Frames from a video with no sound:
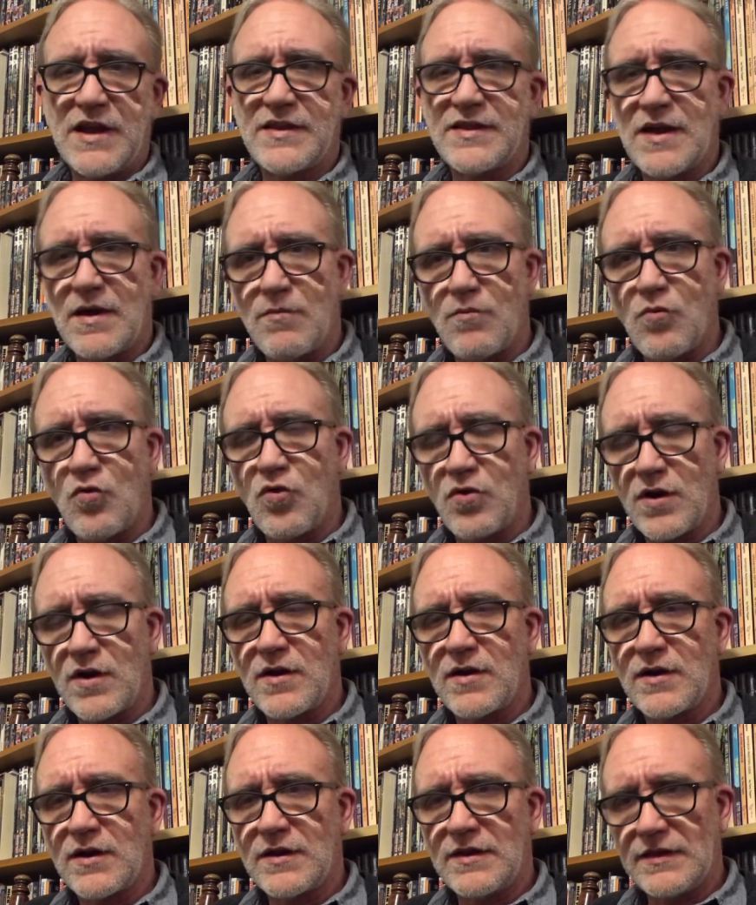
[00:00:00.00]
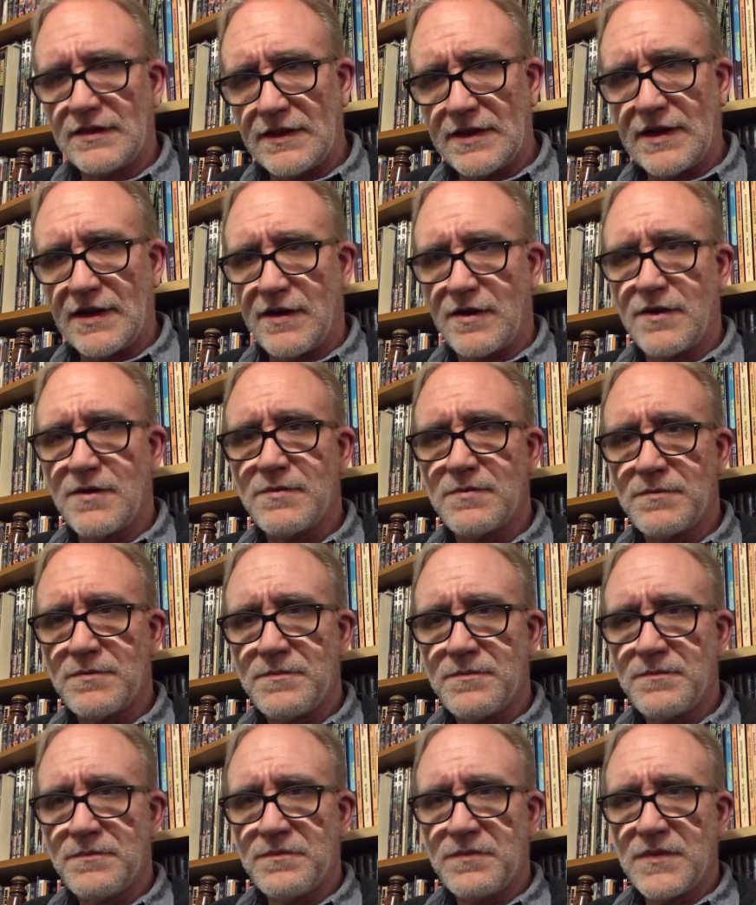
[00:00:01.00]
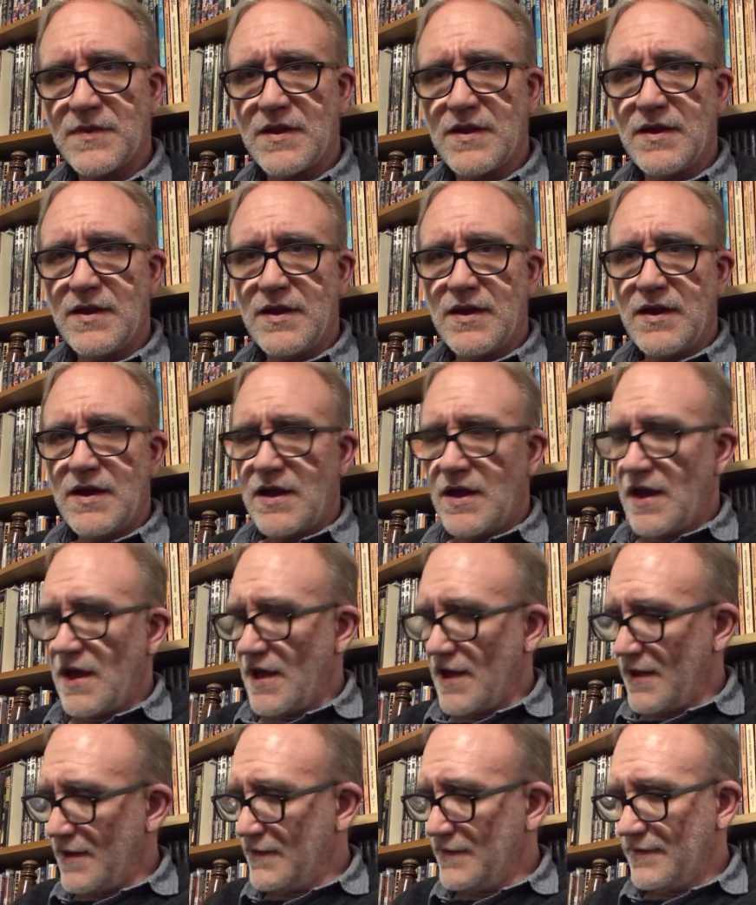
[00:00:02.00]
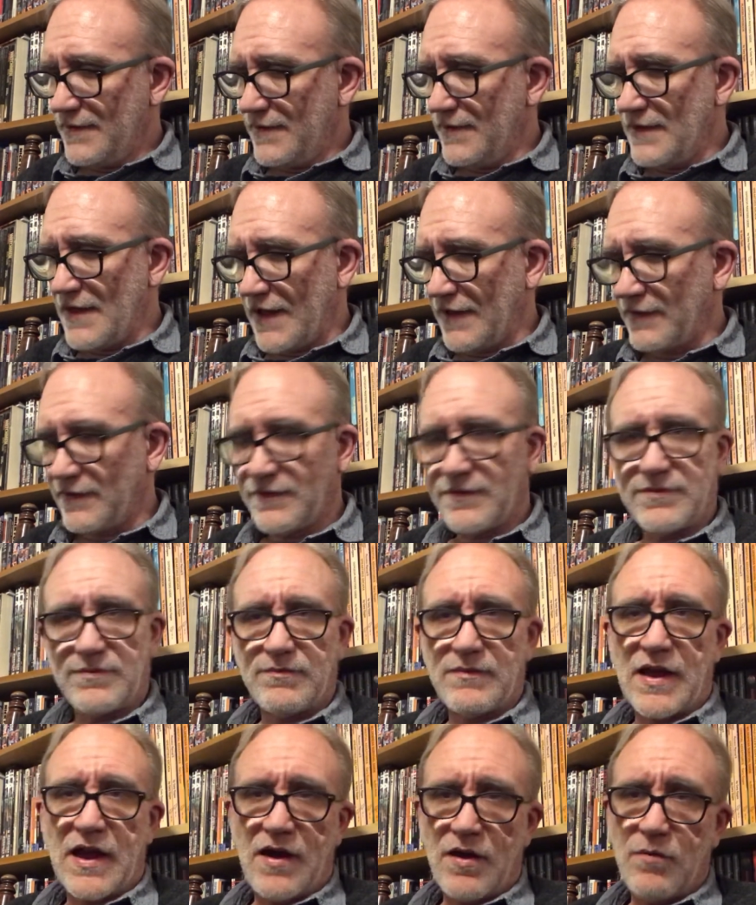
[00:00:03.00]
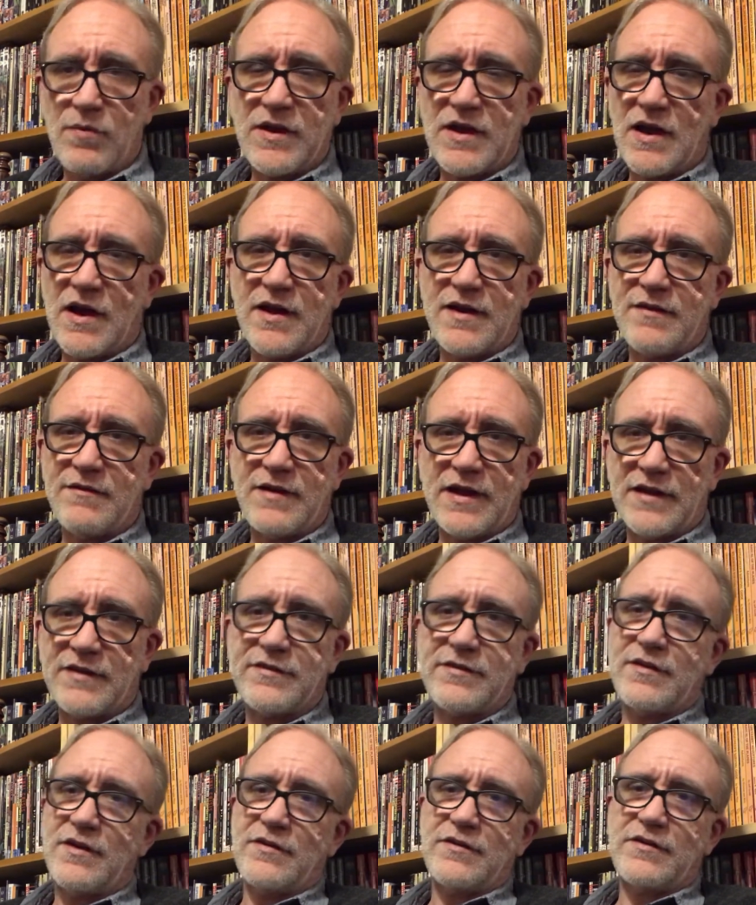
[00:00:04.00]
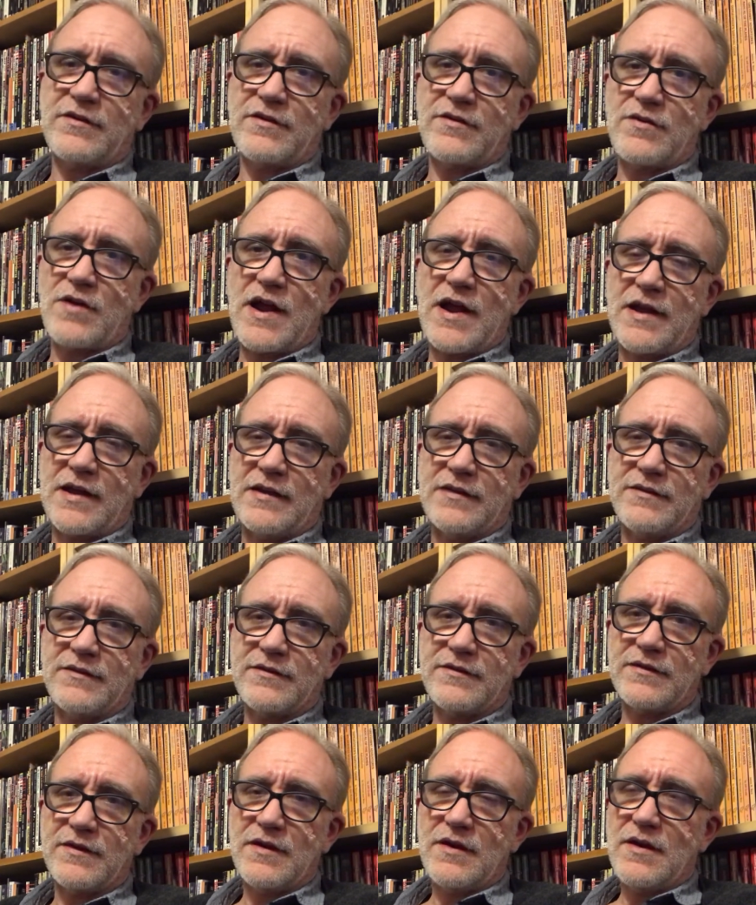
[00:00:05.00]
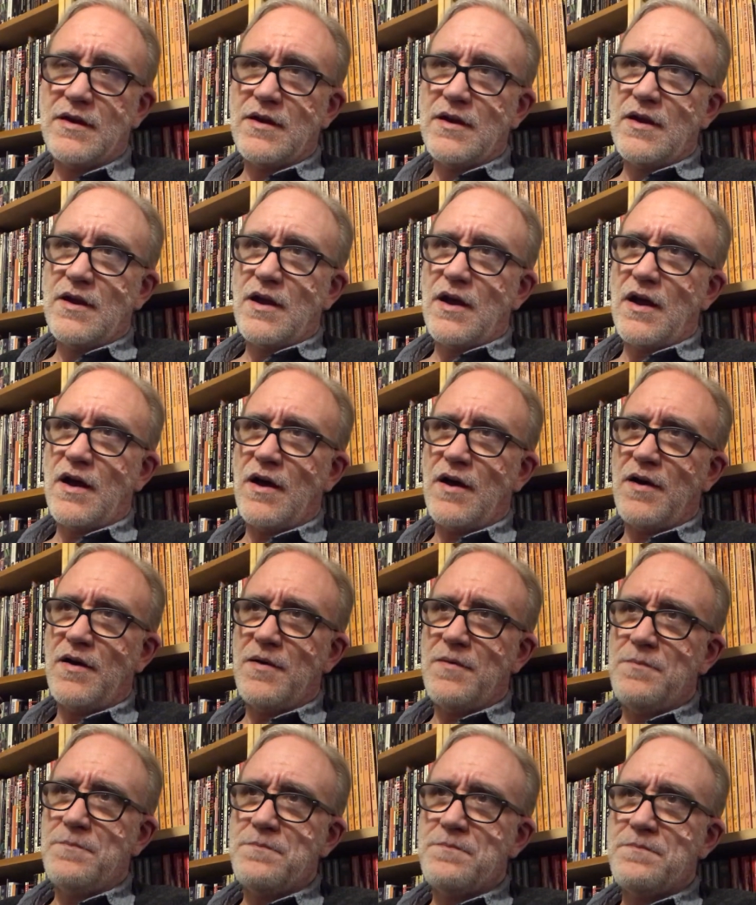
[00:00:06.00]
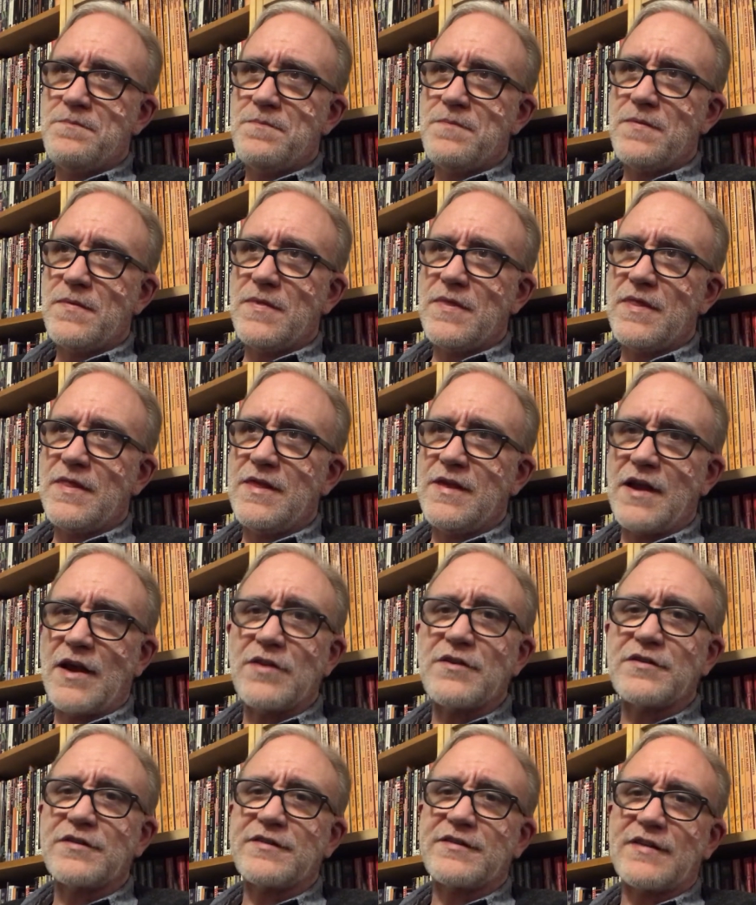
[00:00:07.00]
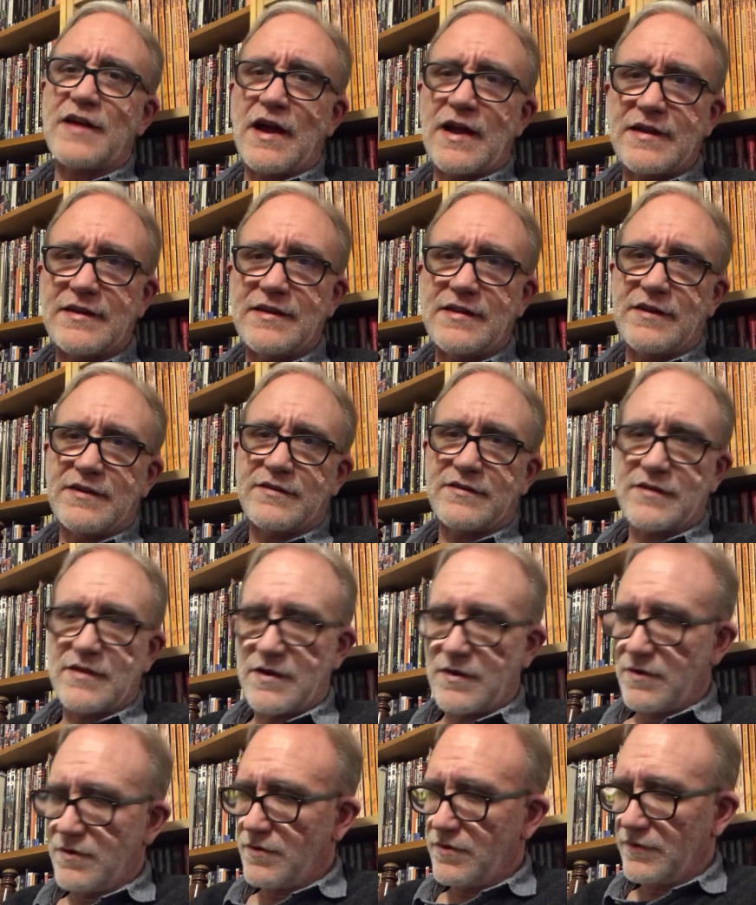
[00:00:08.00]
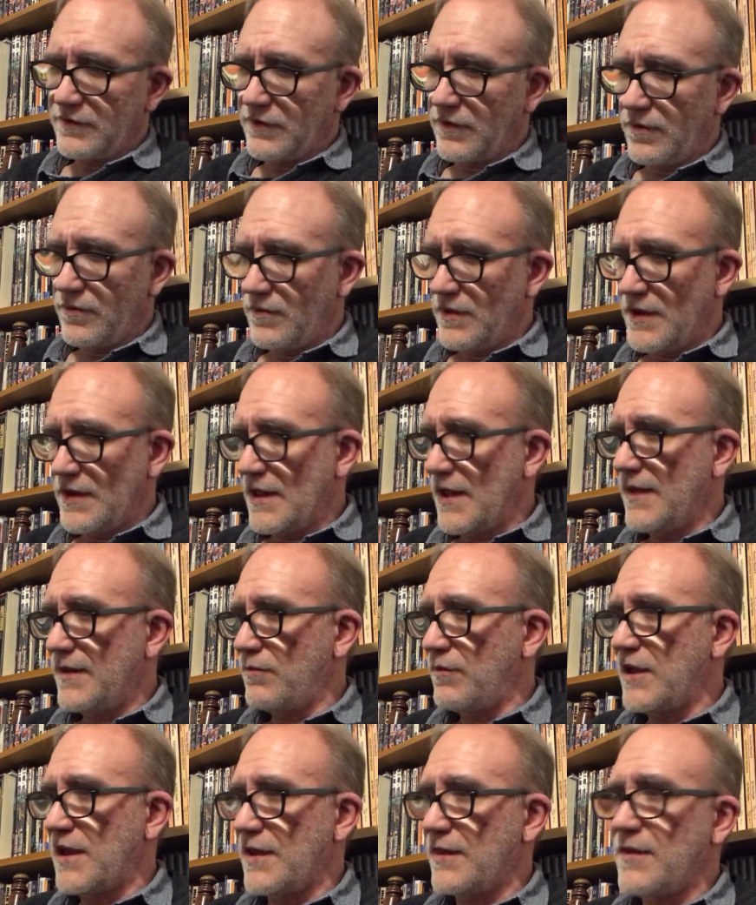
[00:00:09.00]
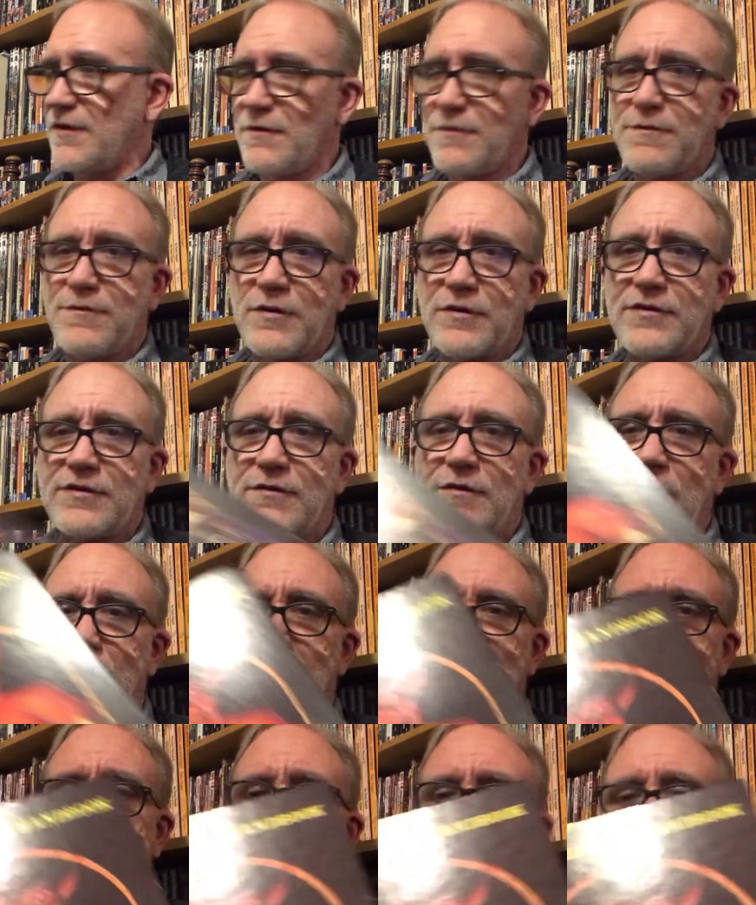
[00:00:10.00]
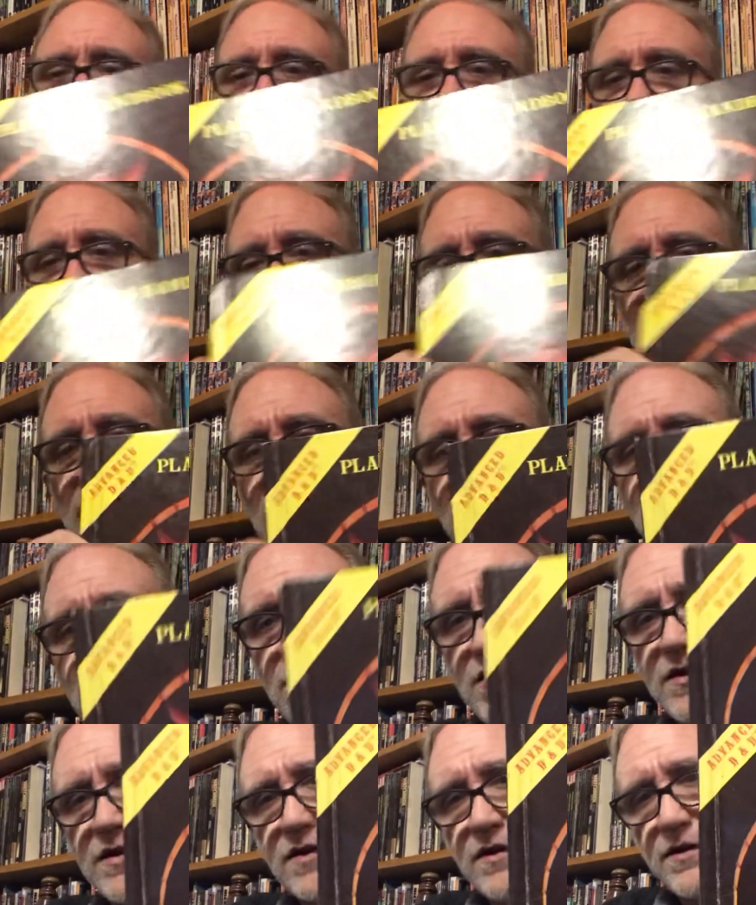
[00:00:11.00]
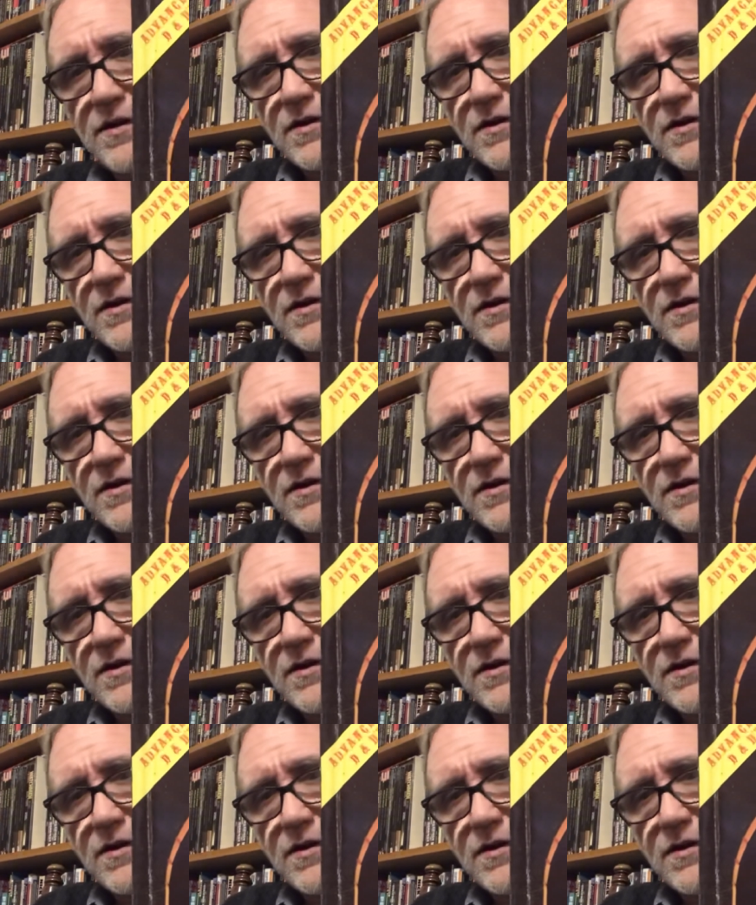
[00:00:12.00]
that more clear, and that's how we got Advanced Dungeons and Dragons. Um, the other side to this, though, so in that we get the first of all we get the player's handbook,